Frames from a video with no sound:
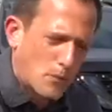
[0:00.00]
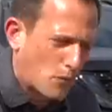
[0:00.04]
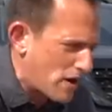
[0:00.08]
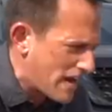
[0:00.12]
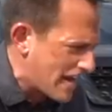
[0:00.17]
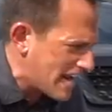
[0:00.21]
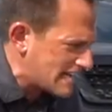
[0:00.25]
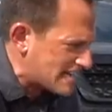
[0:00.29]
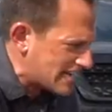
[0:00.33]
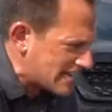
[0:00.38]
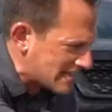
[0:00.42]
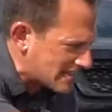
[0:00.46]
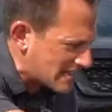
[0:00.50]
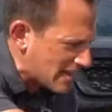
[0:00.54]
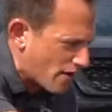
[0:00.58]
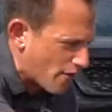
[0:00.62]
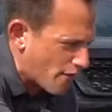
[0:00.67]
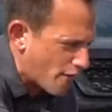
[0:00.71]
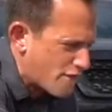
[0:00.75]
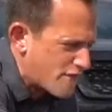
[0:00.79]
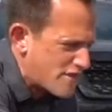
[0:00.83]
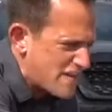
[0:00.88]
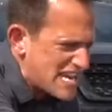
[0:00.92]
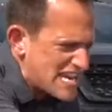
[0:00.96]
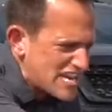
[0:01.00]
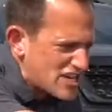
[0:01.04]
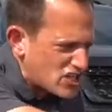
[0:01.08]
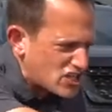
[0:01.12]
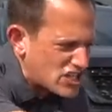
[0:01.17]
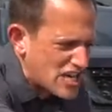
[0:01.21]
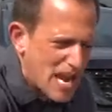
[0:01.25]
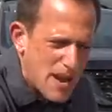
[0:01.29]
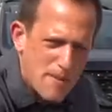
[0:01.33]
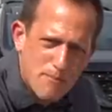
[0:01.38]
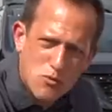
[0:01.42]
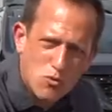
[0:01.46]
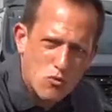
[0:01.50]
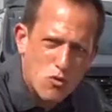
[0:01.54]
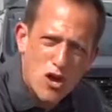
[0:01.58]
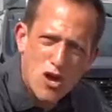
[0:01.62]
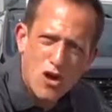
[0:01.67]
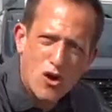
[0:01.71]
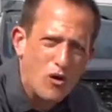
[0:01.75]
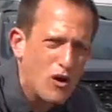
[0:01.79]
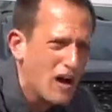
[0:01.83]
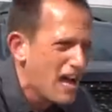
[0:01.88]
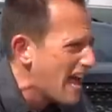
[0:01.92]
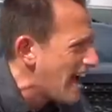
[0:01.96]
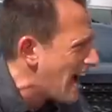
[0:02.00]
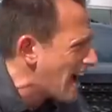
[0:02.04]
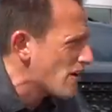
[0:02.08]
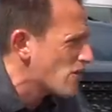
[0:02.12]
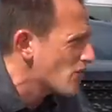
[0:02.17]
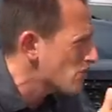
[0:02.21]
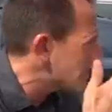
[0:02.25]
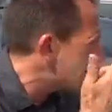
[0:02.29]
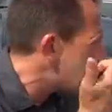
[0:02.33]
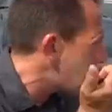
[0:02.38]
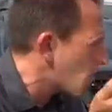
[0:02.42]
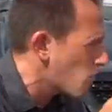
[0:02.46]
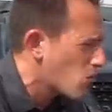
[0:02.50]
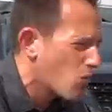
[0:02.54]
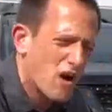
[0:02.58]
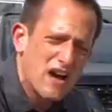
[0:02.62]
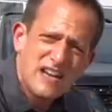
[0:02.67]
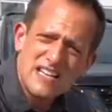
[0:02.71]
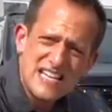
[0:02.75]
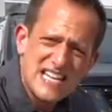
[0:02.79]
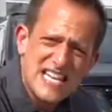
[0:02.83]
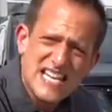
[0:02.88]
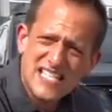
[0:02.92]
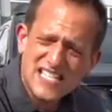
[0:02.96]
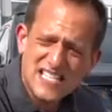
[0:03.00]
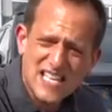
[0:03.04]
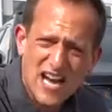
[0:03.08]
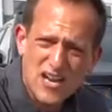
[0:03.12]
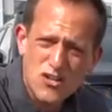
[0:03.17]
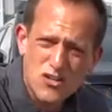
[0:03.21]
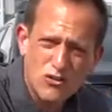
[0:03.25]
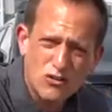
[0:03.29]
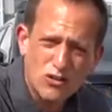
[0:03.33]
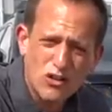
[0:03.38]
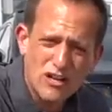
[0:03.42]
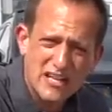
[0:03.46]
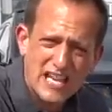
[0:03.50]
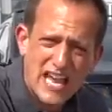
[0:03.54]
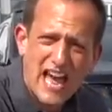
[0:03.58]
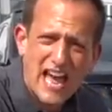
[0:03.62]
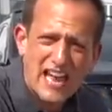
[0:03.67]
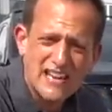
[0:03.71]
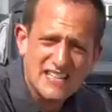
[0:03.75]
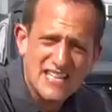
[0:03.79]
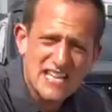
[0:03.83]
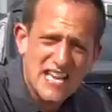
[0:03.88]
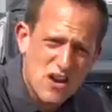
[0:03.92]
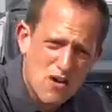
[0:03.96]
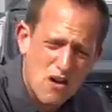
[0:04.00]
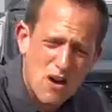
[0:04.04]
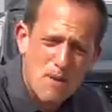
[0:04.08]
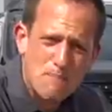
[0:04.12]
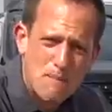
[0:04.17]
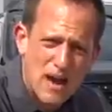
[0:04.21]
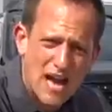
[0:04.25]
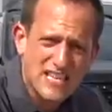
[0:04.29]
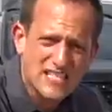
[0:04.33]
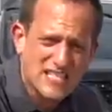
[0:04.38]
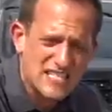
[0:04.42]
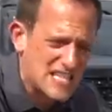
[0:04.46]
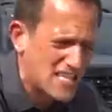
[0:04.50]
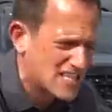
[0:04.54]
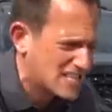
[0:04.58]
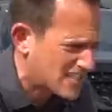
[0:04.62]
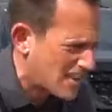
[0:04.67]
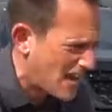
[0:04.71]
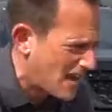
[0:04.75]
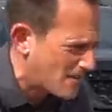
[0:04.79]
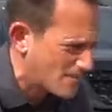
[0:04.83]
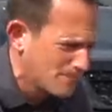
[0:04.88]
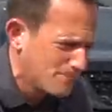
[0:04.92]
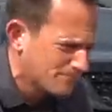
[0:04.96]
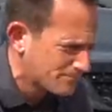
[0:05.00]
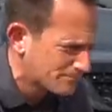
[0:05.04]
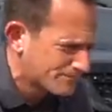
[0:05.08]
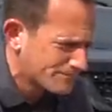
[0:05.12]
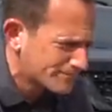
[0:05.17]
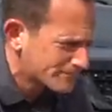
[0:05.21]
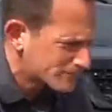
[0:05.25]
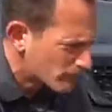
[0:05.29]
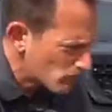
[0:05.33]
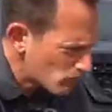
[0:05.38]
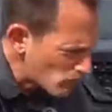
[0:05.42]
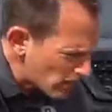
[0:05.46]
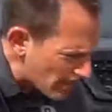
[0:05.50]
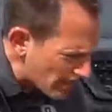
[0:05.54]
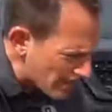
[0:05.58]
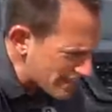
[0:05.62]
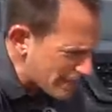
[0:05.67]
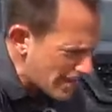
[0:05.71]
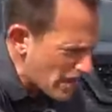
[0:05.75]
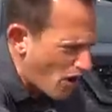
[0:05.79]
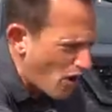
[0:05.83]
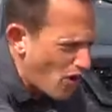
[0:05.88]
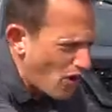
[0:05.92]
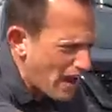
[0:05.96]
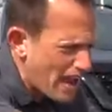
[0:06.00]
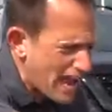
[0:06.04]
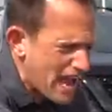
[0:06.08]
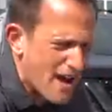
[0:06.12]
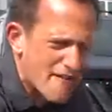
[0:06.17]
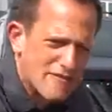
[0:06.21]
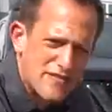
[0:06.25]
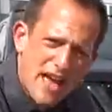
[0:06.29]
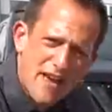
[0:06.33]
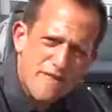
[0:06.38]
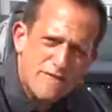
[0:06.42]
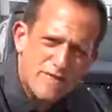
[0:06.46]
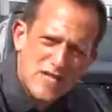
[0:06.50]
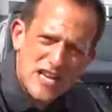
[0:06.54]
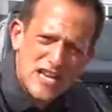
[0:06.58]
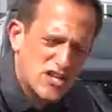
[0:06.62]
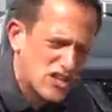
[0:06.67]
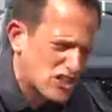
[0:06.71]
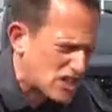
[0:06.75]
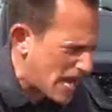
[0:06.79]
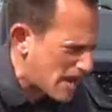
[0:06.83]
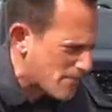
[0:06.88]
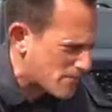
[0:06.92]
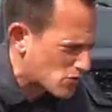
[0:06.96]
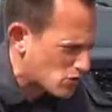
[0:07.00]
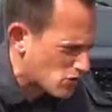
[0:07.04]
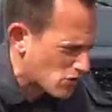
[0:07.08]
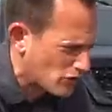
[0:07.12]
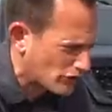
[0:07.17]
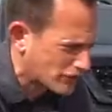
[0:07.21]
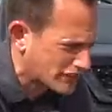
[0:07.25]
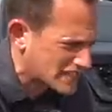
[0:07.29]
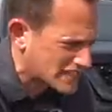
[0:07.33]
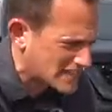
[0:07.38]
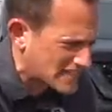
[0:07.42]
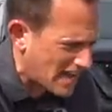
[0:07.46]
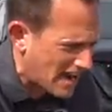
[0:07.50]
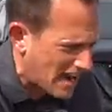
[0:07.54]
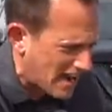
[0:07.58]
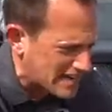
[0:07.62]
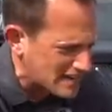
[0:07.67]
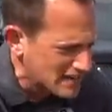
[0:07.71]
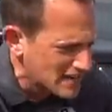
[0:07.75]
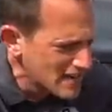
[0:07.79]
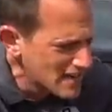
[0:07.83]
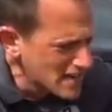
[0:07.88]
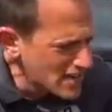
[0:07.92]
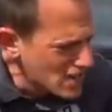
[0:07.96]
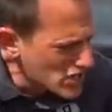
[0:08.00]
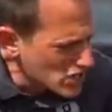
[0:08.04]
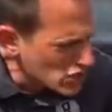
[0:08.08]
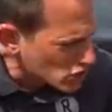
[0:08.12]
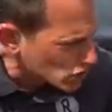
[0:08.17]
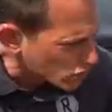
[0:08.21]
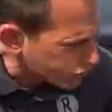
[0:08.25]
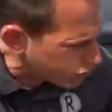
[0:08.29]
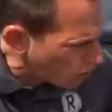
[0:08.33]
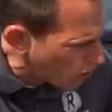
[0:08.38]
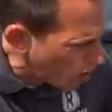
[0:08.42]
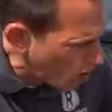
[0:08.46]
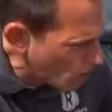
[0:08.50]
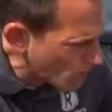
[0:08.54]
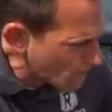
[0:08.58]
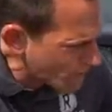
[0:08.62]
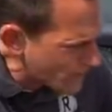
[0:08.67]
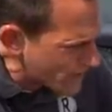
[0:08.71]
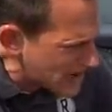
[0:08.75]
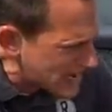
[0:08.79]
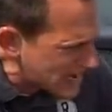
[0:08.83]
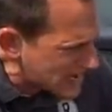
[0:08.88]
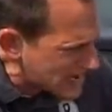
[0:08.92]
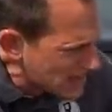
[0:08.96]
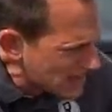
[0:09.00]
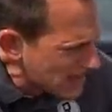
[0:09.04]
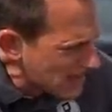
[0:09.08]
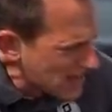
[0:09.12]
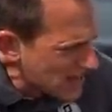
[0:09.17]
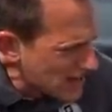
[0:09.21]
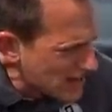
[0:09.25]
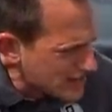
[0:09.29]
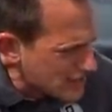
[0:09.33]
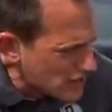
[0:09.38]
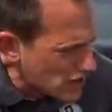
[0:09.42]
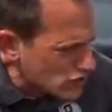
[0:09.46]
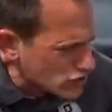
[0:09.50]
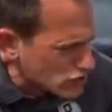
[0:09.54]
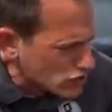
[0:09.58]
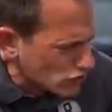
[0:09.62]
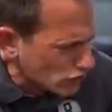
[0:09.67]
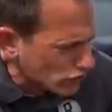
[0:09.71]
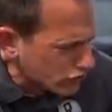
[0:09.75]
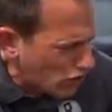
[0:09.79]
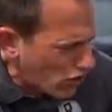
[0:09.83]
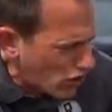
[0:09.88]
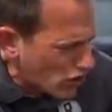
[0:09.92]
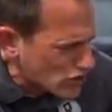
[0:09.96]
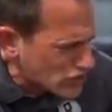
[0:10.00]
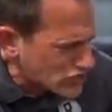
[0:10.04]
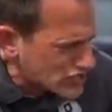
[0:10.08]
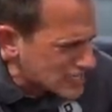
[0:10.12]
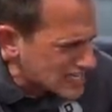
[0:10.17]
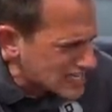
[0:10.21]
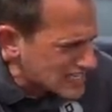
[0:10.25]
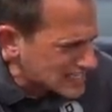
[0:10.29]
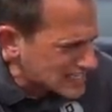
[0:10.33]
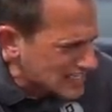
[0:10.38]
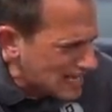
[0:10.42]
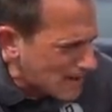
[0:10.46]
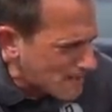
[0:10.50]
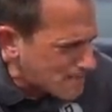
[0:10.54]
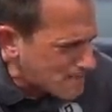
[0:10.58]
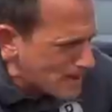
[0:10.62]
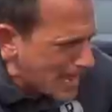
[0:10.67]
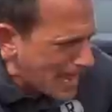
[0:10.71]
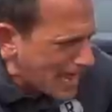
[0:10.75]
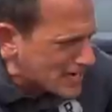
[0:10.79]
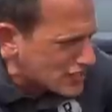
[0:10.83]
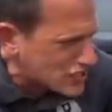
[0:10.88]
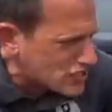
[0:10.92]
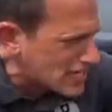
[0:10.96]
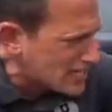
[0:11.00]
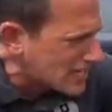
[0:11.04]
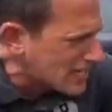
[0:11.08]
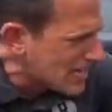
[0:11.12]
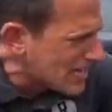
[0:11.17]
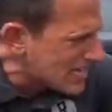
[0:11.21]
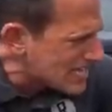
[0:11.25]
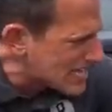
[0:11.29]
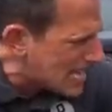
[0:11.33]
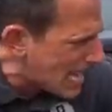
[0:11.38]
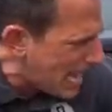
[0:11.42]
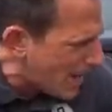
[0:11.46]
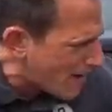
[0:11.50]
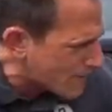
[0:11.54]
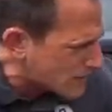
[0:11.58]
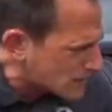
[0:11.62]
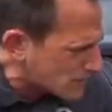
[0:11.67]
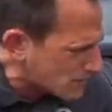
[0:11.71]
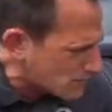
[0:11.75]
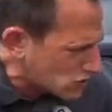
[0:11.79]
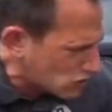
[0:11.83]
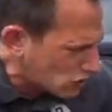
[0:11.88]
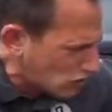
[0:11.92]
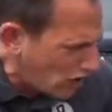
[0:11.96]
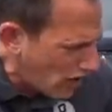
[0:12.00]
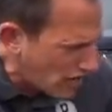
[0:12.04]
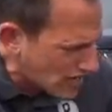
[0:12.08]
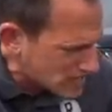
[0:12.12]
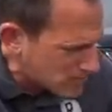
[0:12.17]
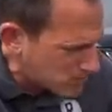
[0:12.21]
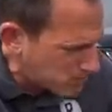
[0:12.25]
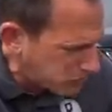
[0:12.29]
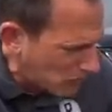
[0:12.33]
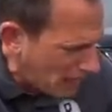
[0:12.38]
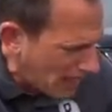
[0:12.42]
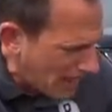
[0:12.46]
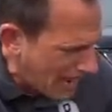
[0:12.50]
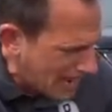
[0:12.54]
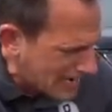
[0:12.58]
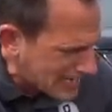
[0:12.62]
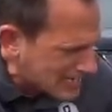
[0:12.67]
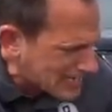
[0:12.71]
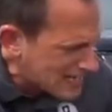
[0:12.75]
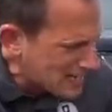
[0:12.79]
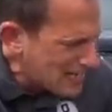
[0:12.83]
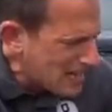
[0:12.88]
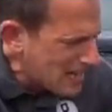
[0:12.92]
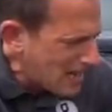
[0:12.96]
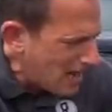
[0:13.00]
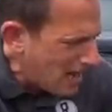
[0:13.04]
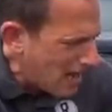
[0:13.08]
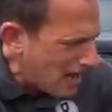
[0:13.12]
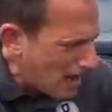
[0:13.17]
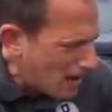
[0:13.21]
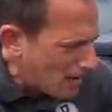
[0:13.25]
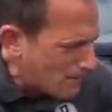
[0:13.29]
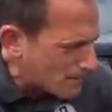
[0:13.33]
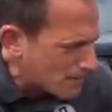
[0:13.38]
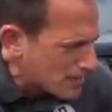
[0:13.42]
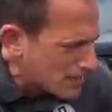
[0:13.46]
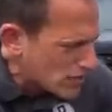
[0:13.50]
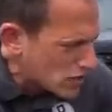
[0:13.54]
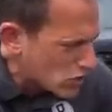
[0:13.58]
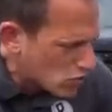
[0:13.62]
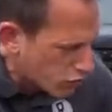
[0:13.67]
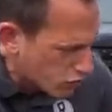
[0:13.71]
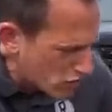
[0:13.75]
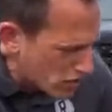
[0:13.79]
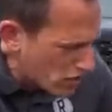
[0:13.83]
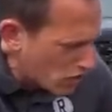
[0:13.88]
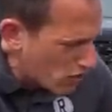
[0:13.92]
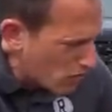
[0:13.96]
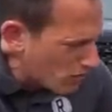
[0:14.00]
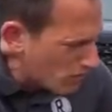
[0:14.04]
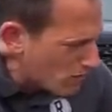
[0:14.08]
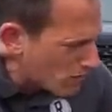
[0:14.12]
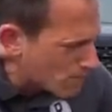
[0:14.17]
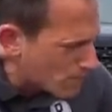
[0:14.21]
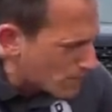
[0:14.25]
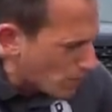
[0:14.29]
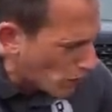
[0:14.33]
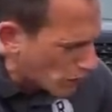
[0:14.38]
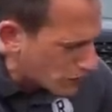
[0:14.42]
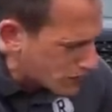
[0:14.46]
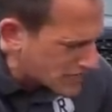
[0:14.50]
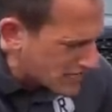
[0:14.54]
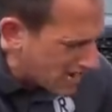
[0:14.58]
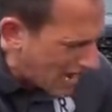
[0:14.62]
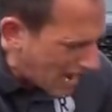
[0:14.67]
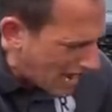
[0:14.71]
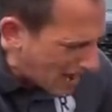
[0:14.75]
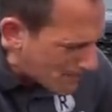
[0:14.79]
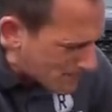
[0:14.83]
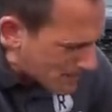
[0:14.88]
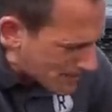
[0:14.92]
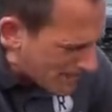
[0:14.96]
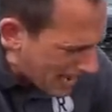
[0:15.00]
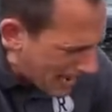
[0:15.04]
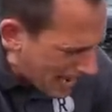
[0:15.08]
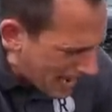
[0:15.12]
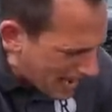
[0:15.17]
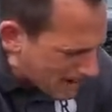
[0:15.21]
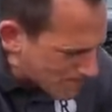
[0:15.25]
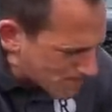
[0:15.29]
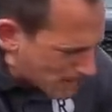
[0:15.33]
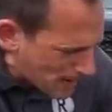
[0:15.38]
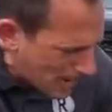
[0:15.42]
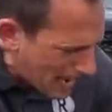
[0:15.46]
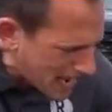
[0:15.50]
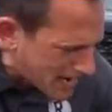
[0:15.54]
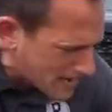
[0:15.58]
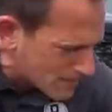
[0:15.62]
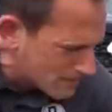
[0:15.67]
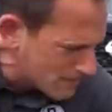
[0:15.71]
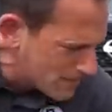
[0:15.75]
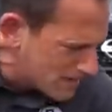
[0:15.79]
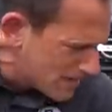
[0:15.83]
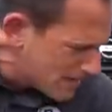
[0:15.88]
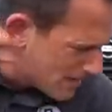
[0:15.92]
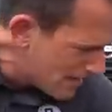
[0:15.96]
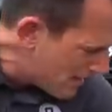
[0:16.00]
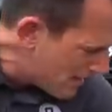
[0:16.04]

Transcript: branding, their V-shaped grille. I don't care what Nissan you look at here at Moss Nissan, they all have that V-shaped grille design. Chrome V, there's your large Nissan badging. You have some gloss black um, grille, both top and bottom.